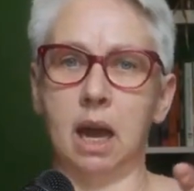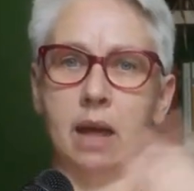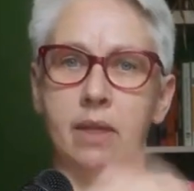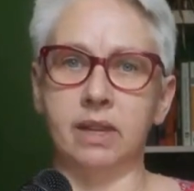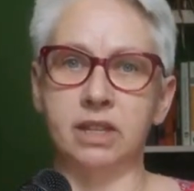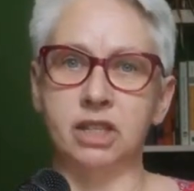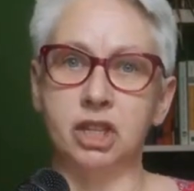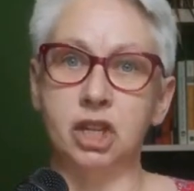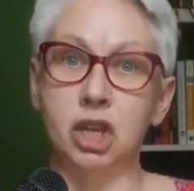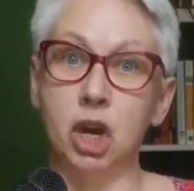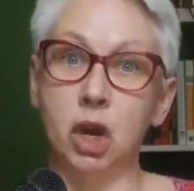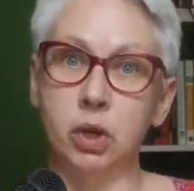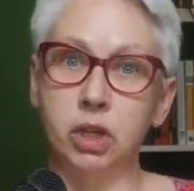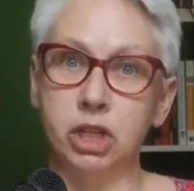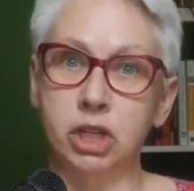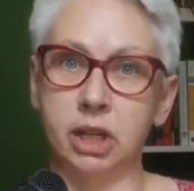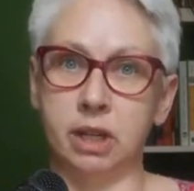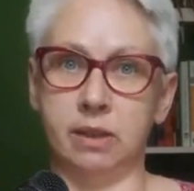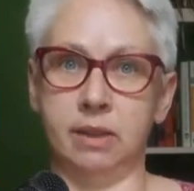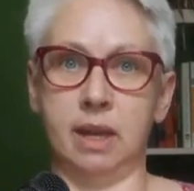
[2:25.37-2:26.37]
this
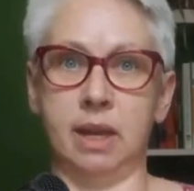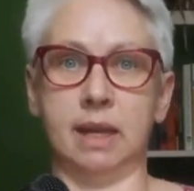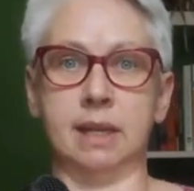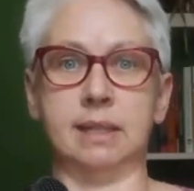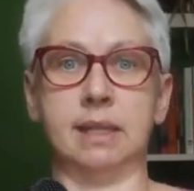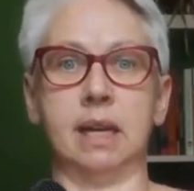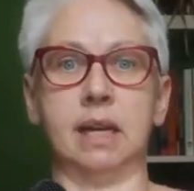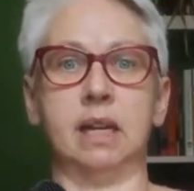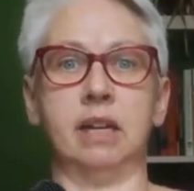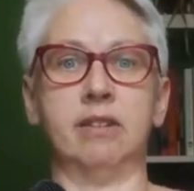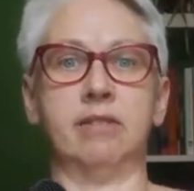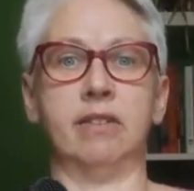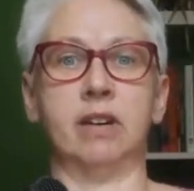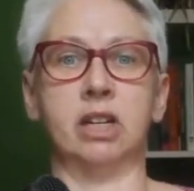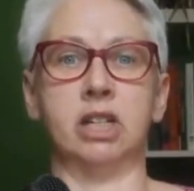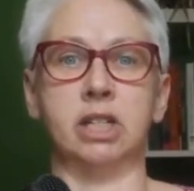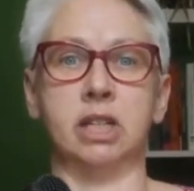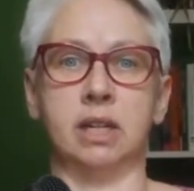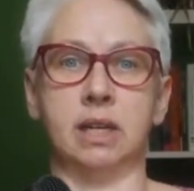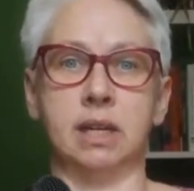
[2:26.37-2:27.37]
notion that executive
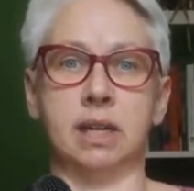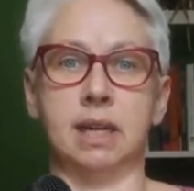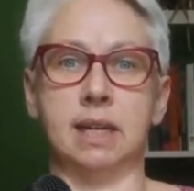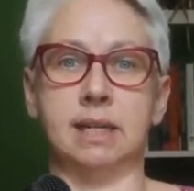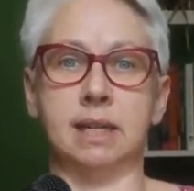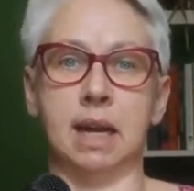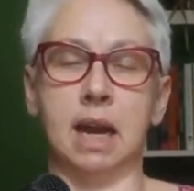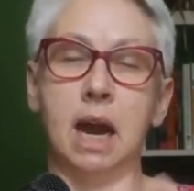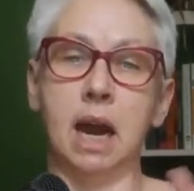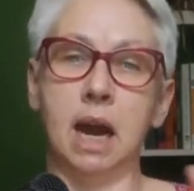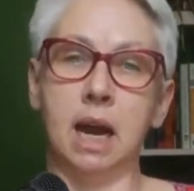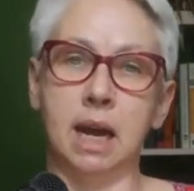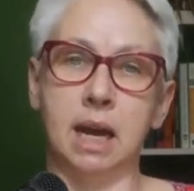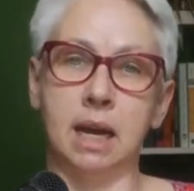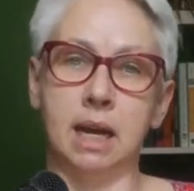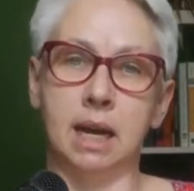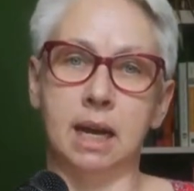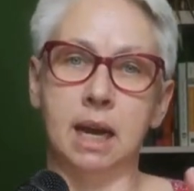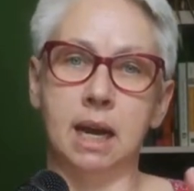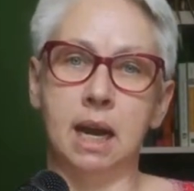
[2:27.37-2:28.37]
function is
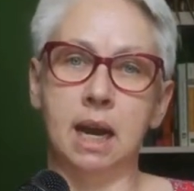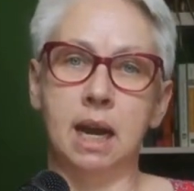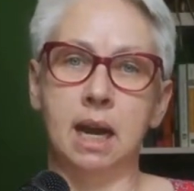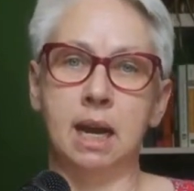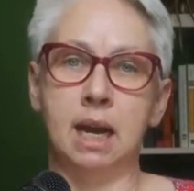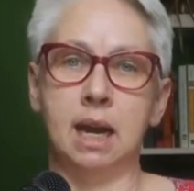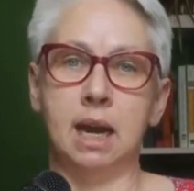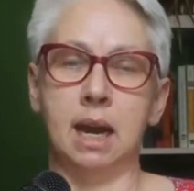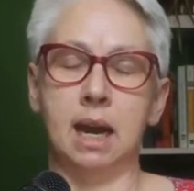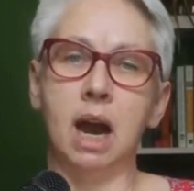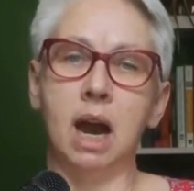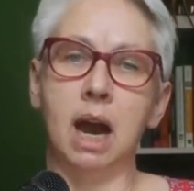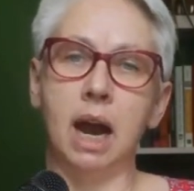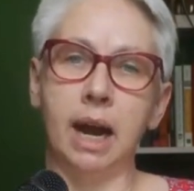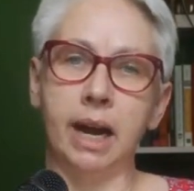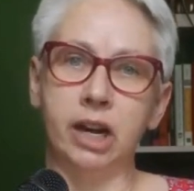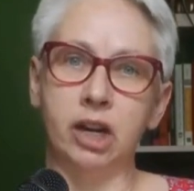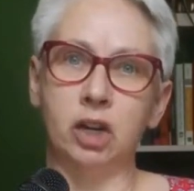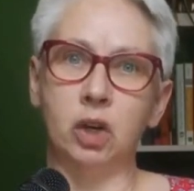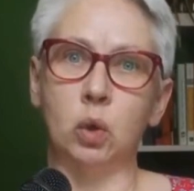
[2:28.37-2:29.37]
a
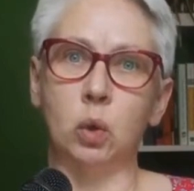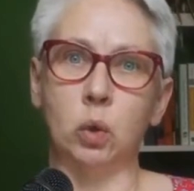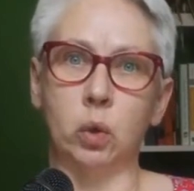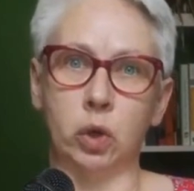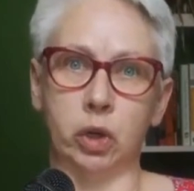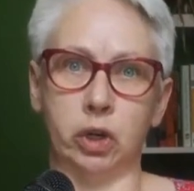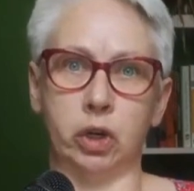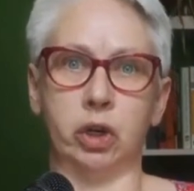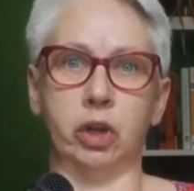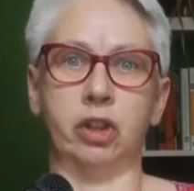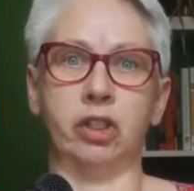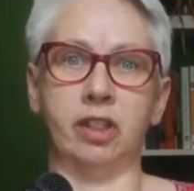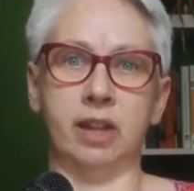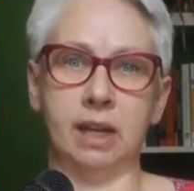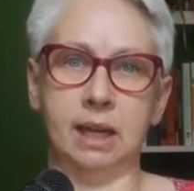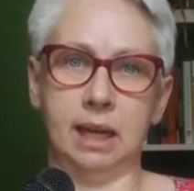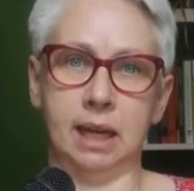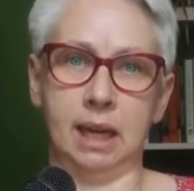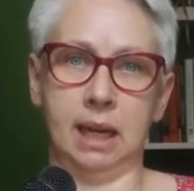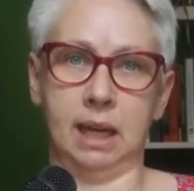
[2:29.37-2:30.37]
higher order
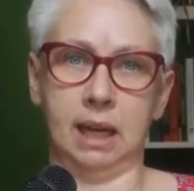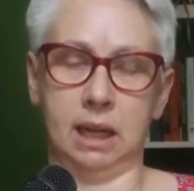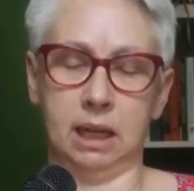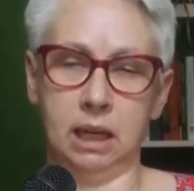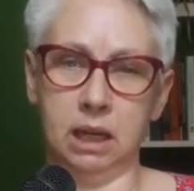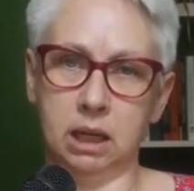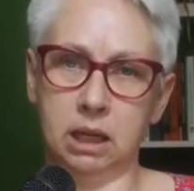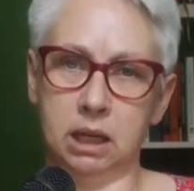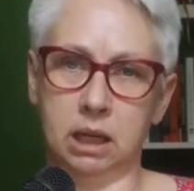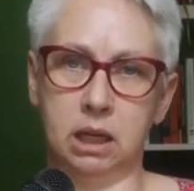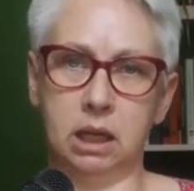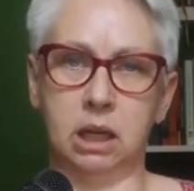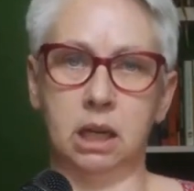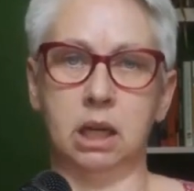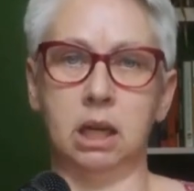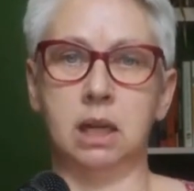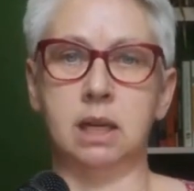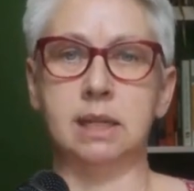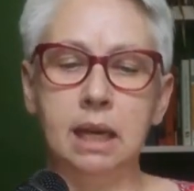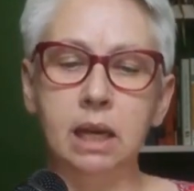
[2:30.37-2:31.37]
thinking,
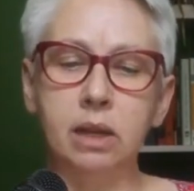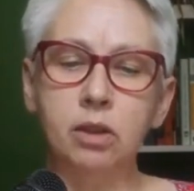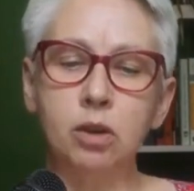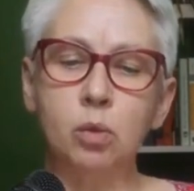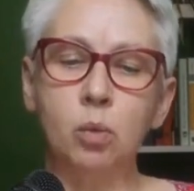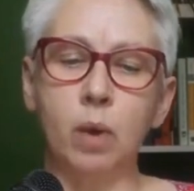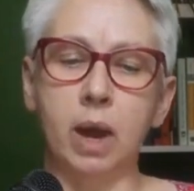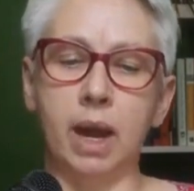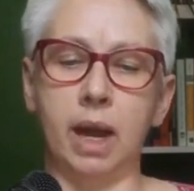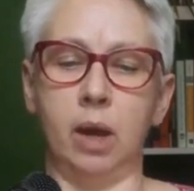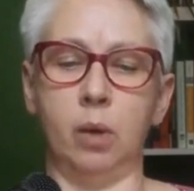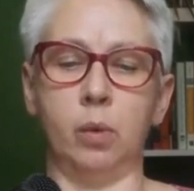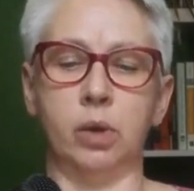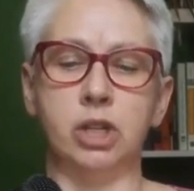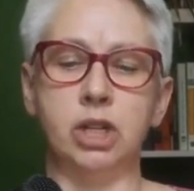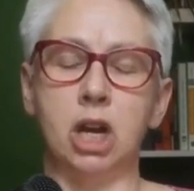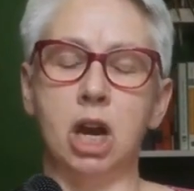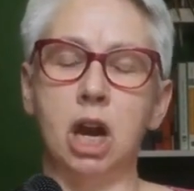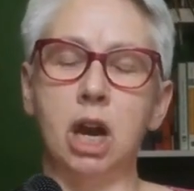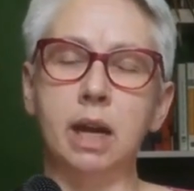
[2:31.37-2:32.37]
either way, we're
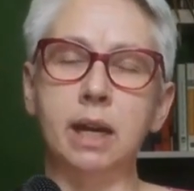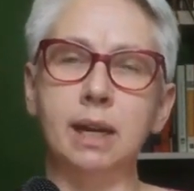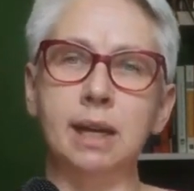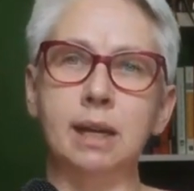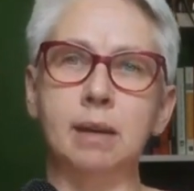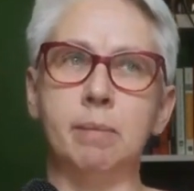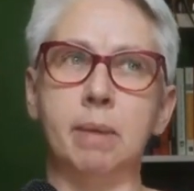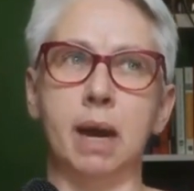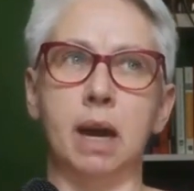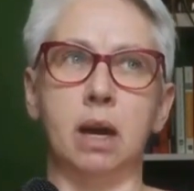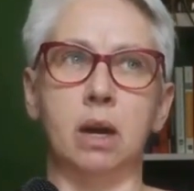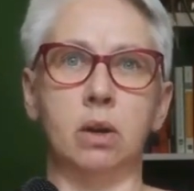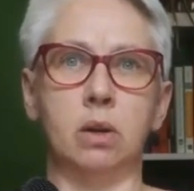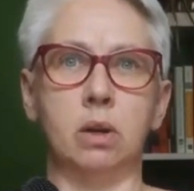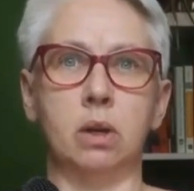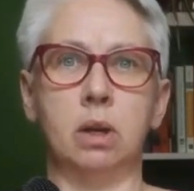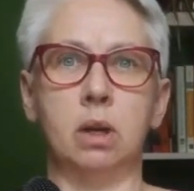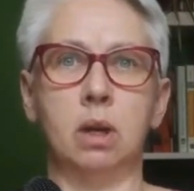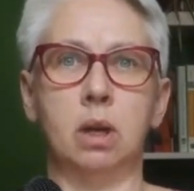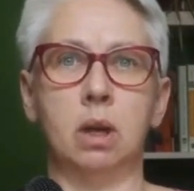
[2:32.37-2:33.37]
talking
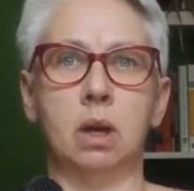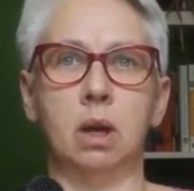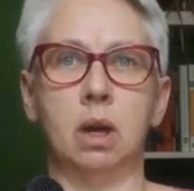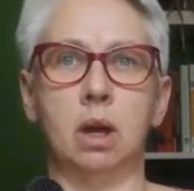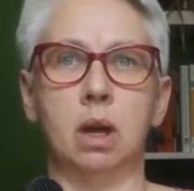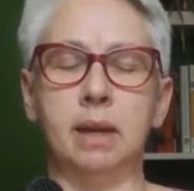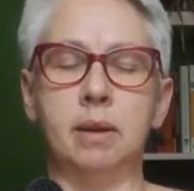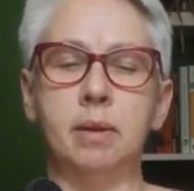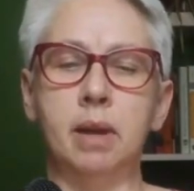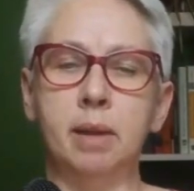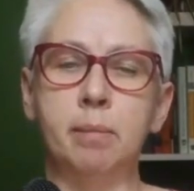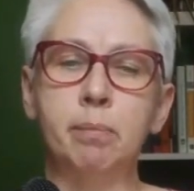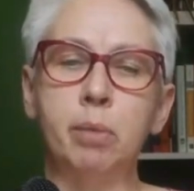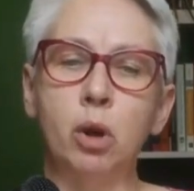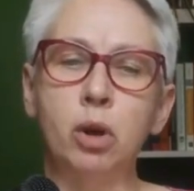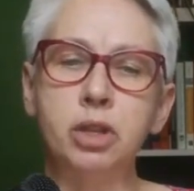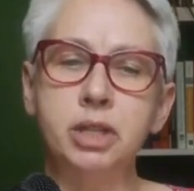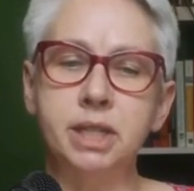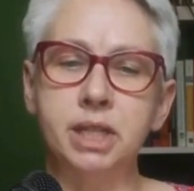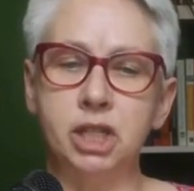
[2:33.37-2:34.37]
about, in
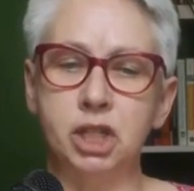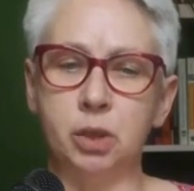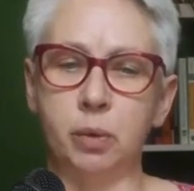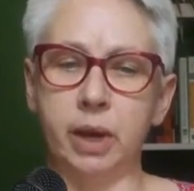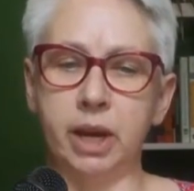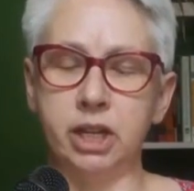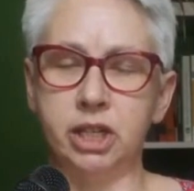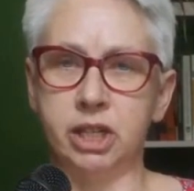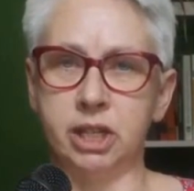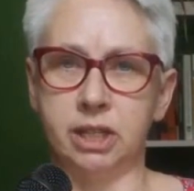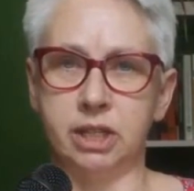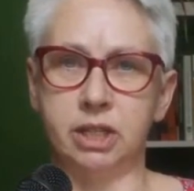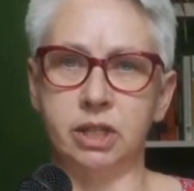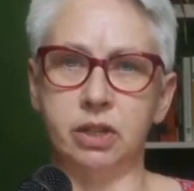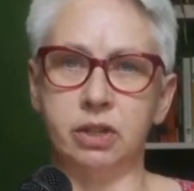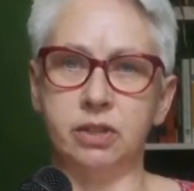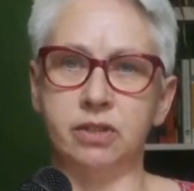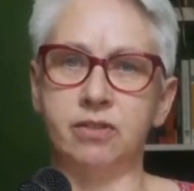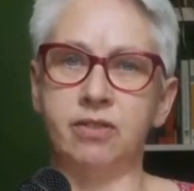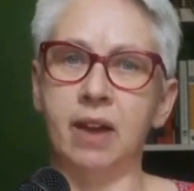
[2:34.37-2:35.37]
both situations,
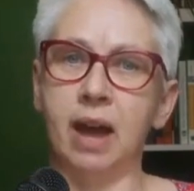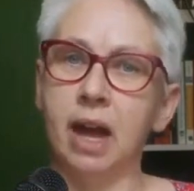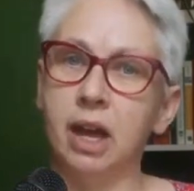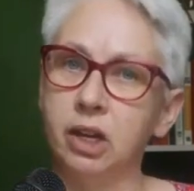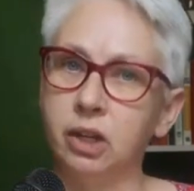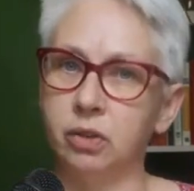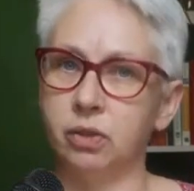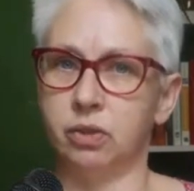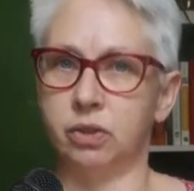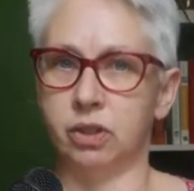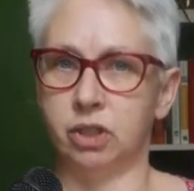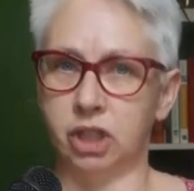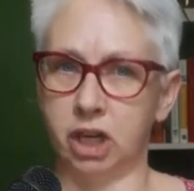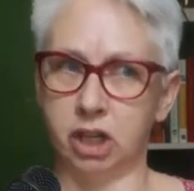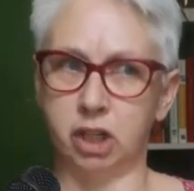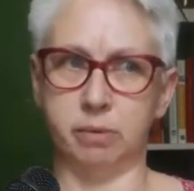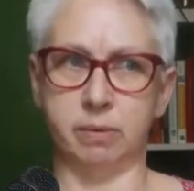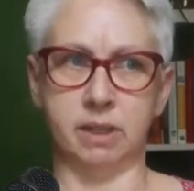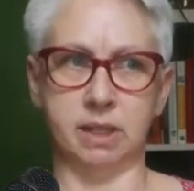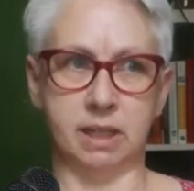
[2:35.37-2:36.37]
there's values
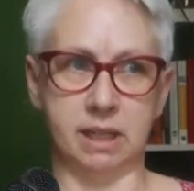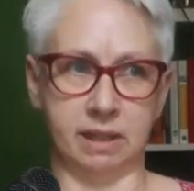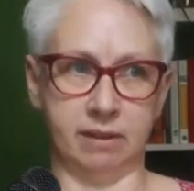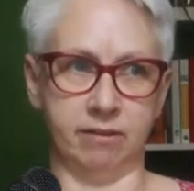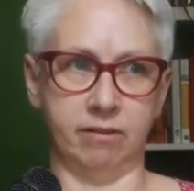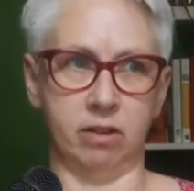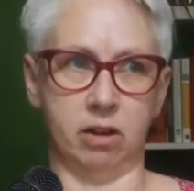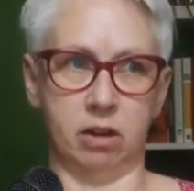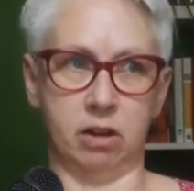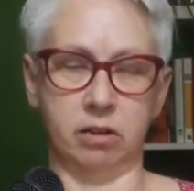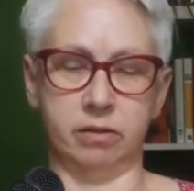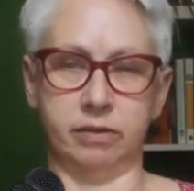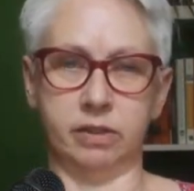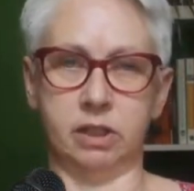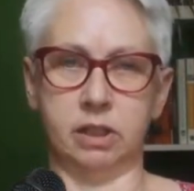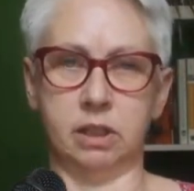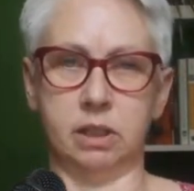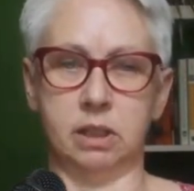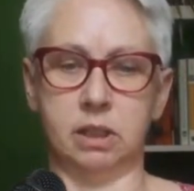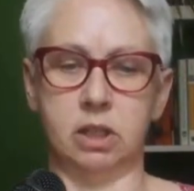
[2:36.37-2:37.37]
judgments
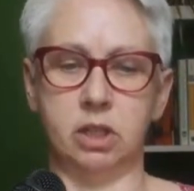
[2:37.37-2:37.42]
involved.